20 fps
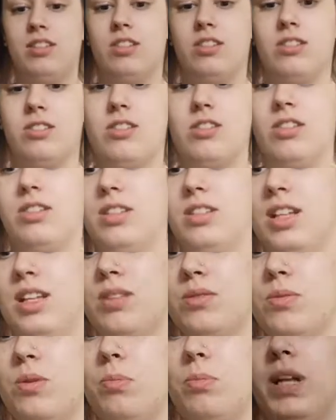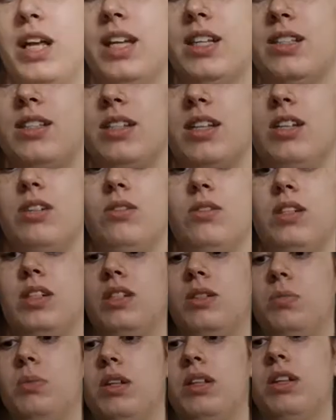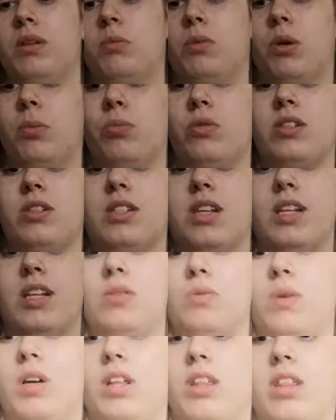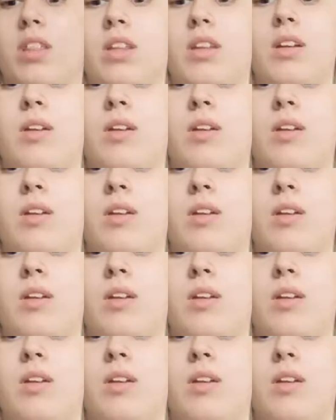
There's certain things with plants that you need to be a little more precise with,